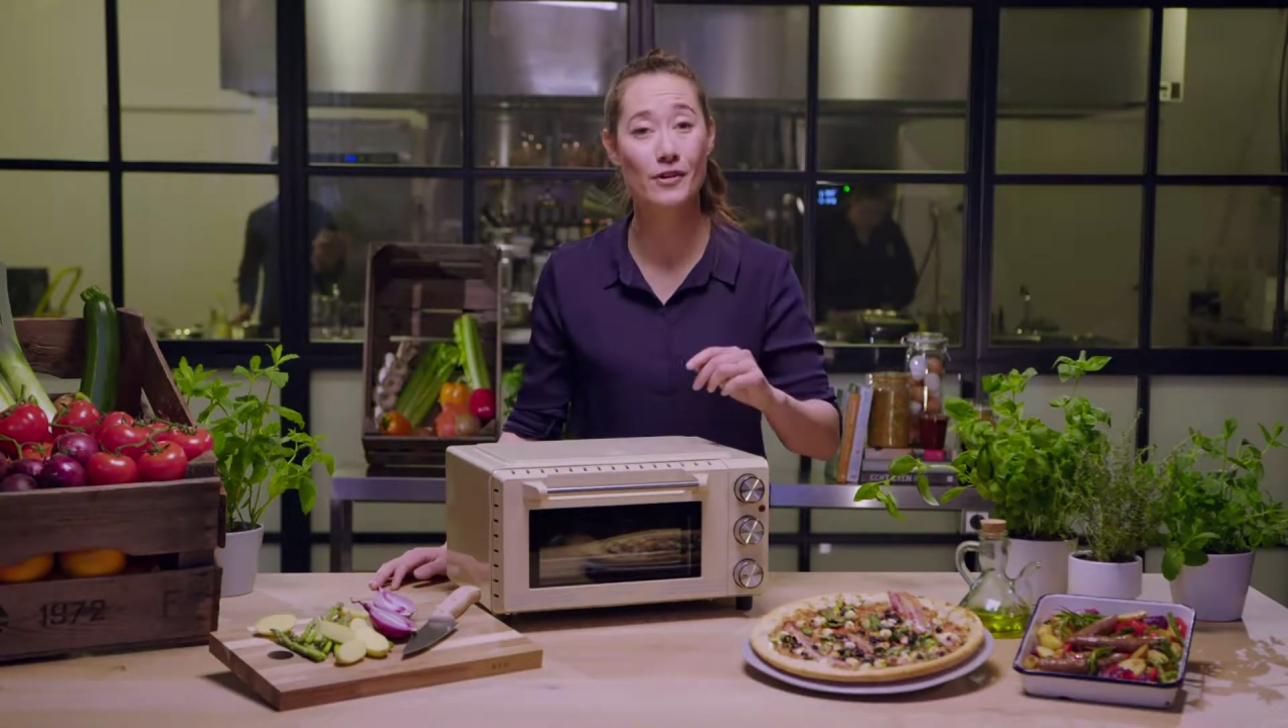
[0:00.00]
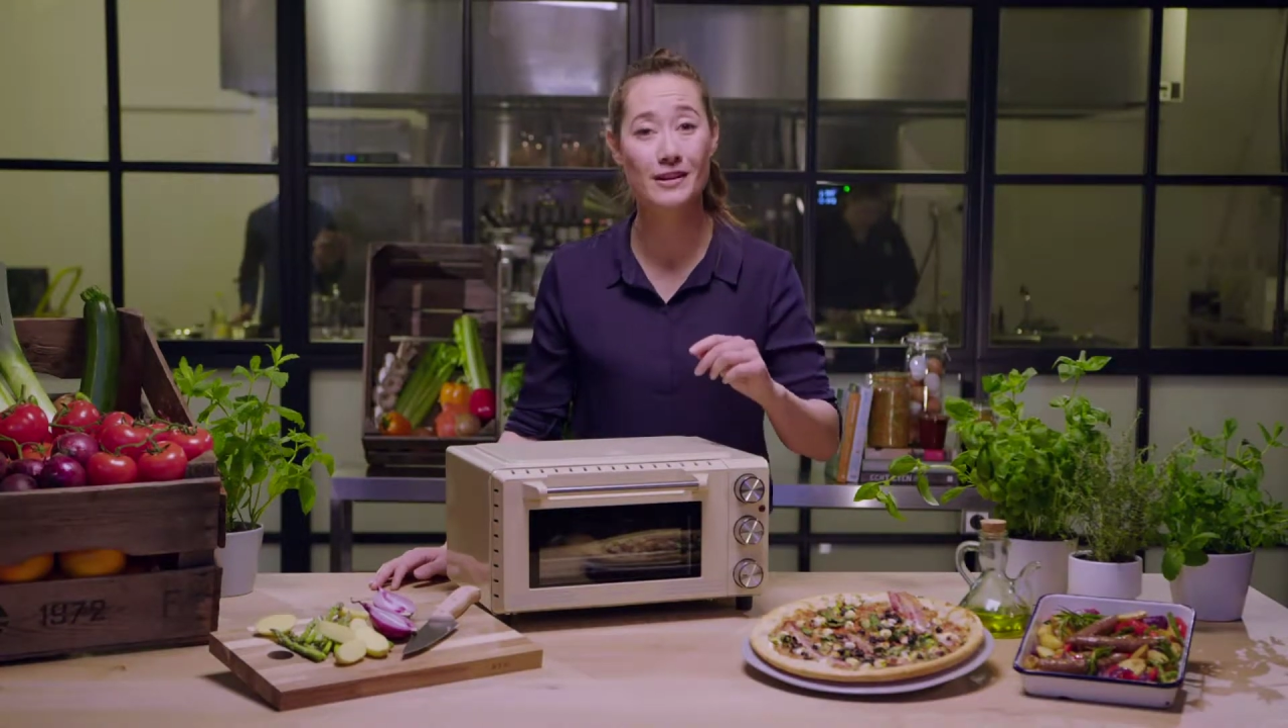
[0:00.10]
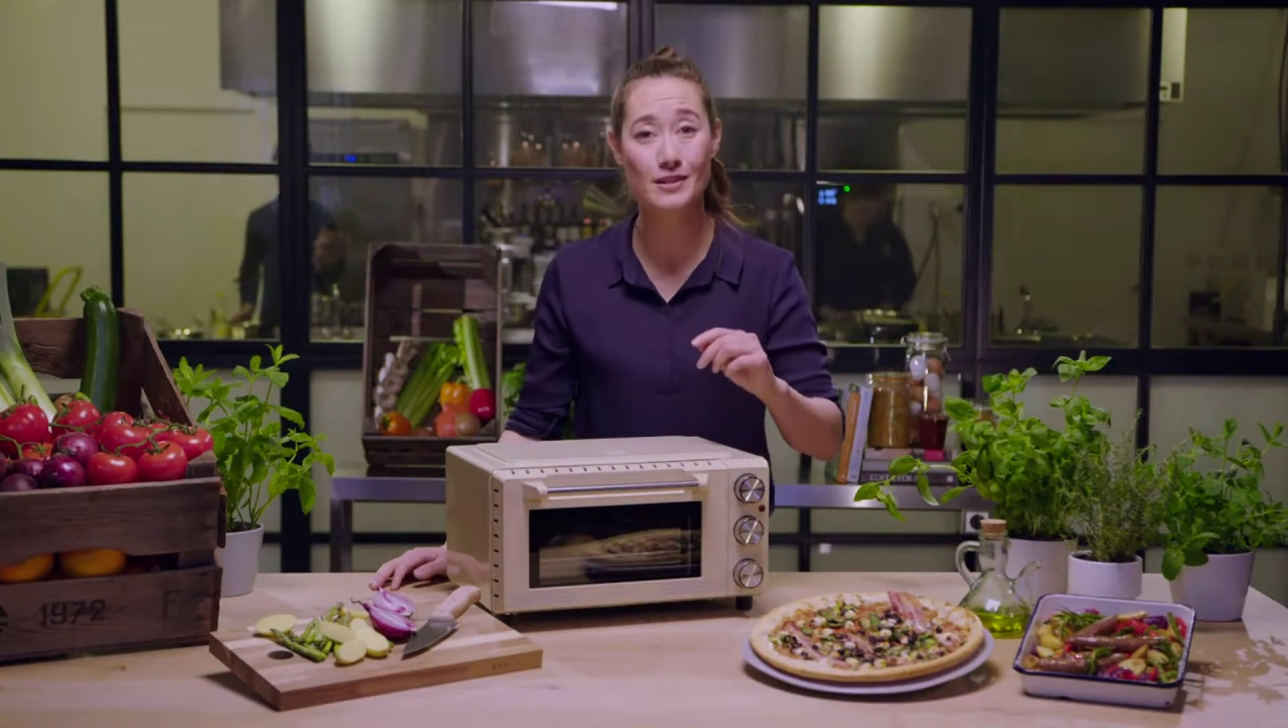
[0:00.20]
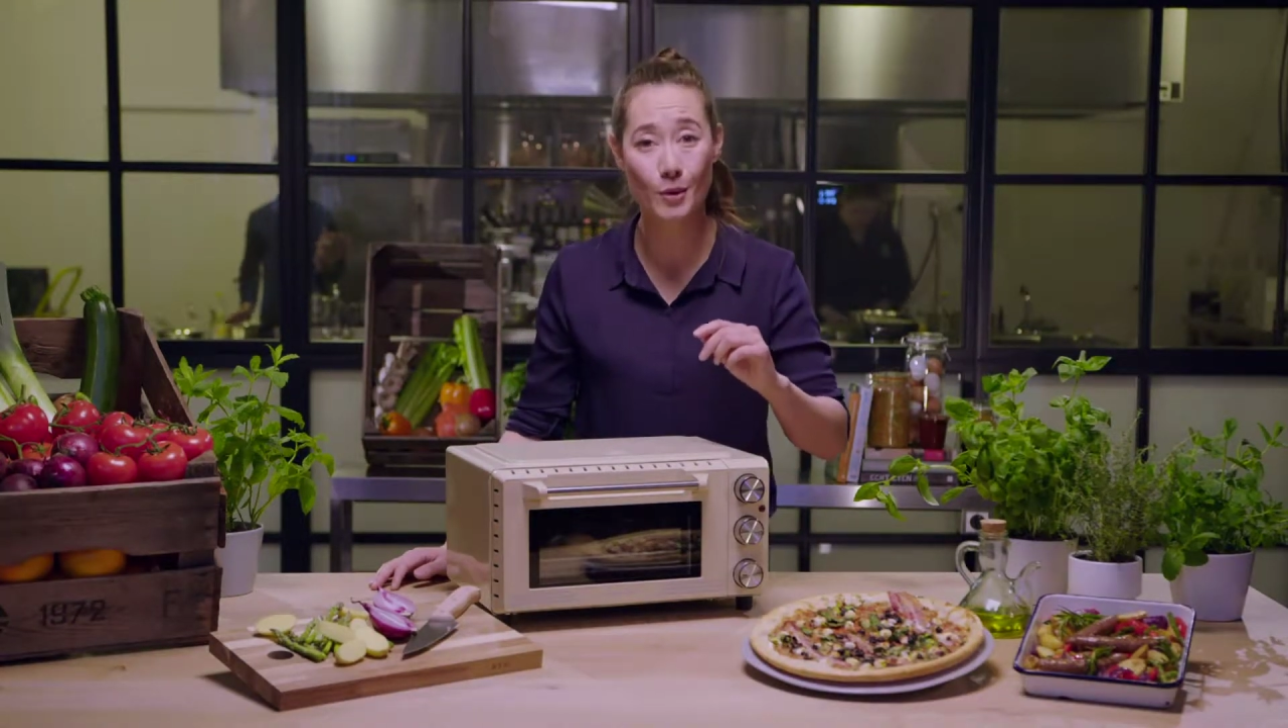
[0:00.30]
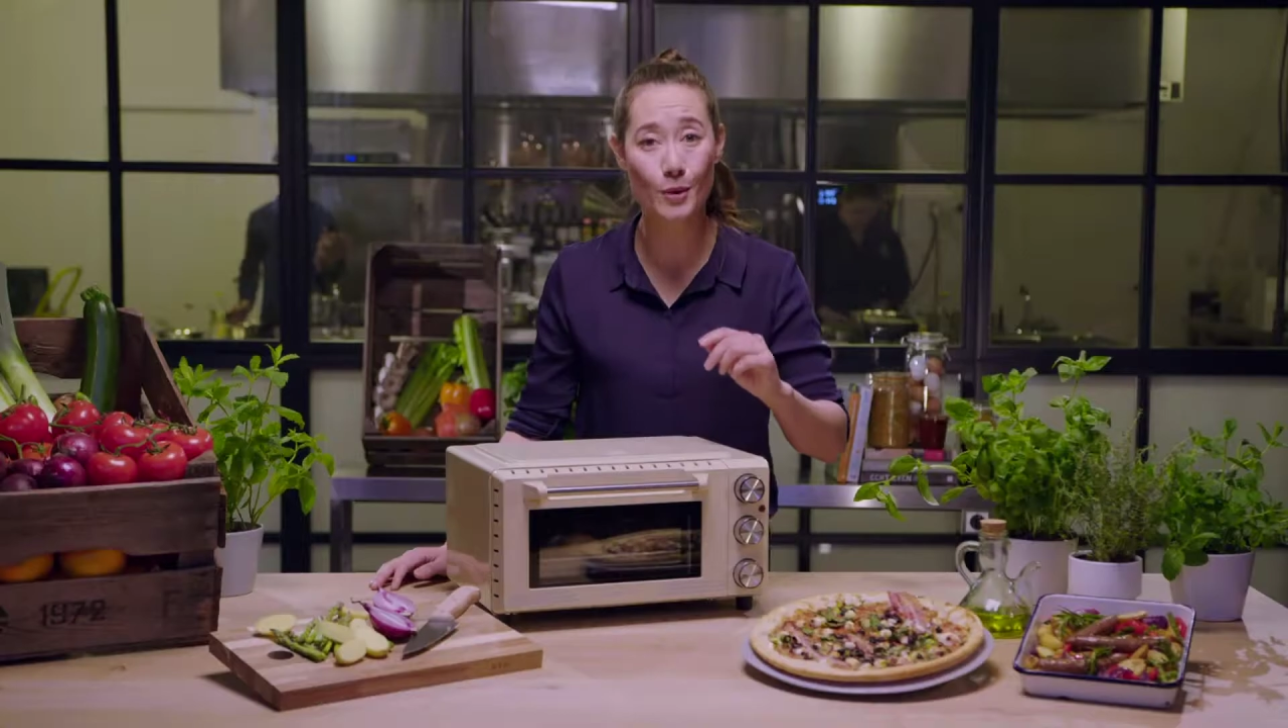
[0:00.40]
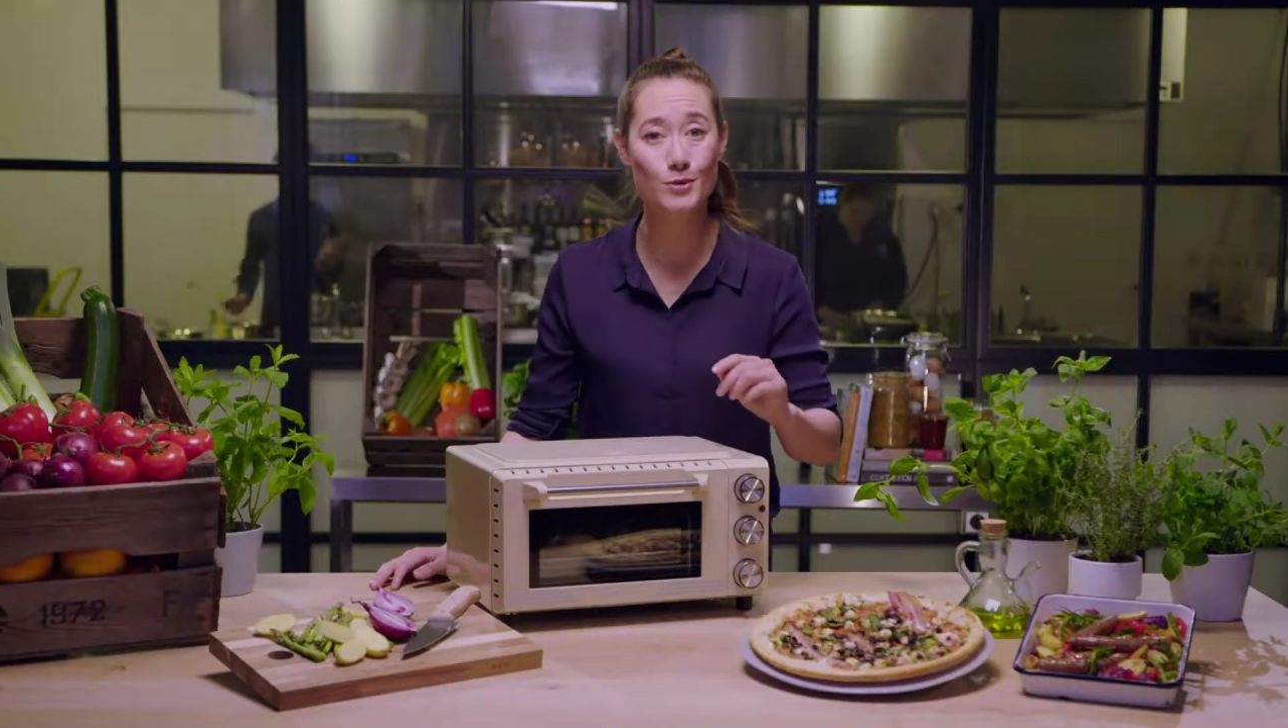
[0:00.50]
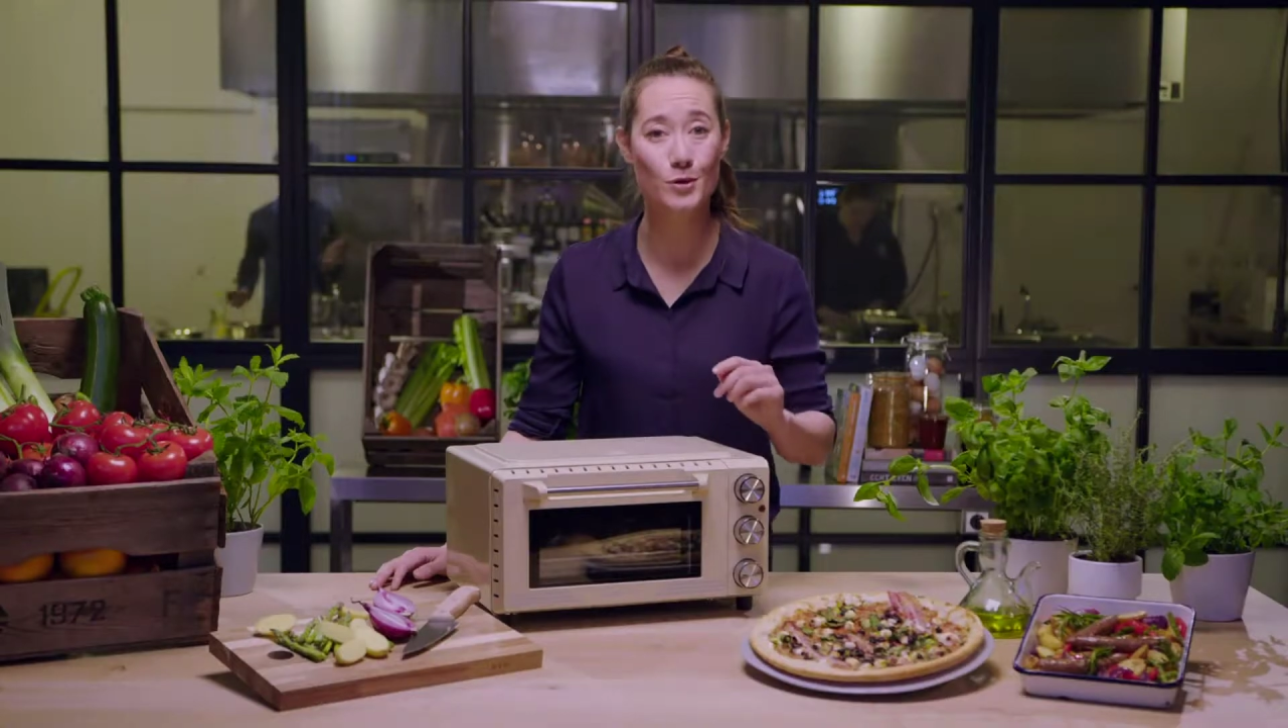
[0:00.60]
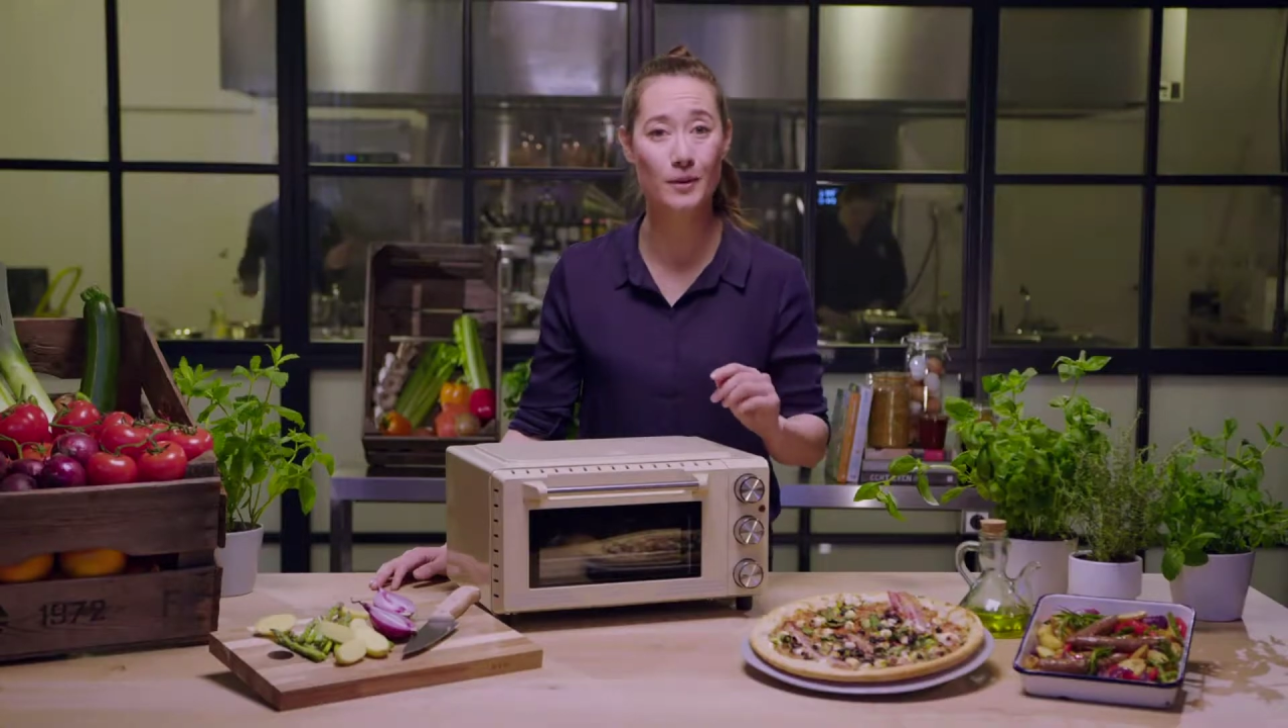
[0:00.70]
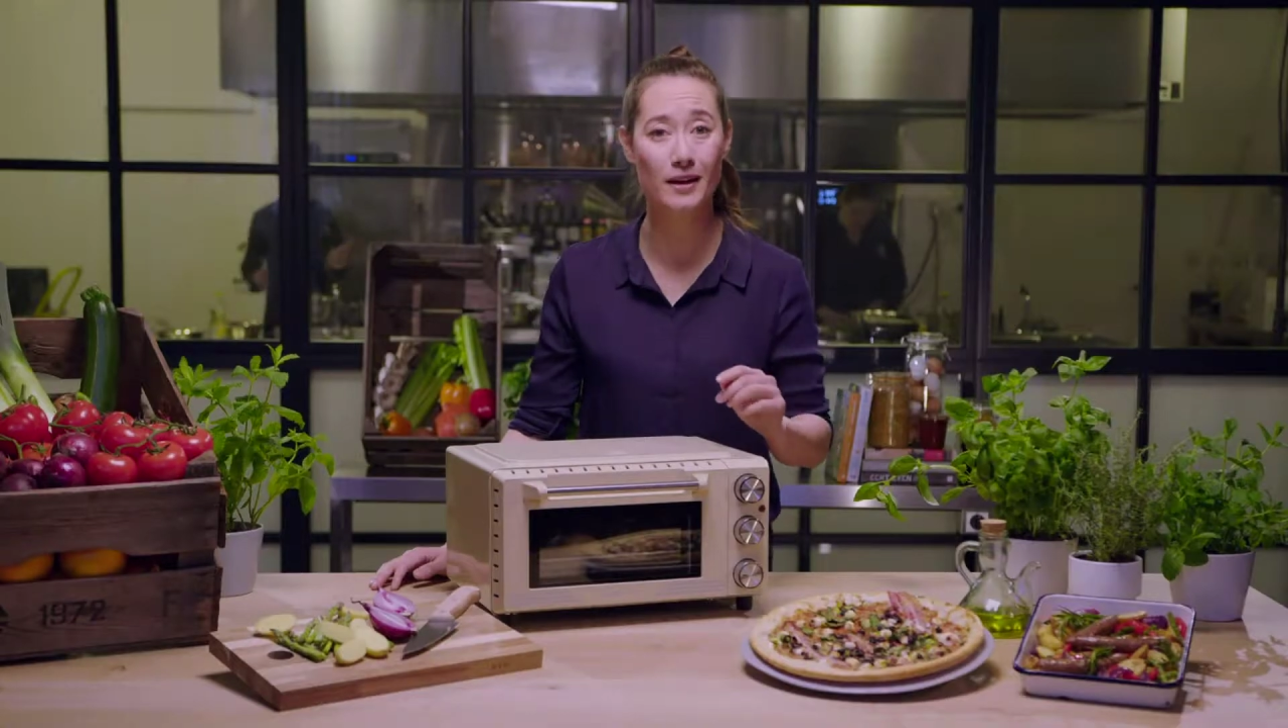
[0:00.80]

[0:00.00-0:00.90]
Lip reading: it's also big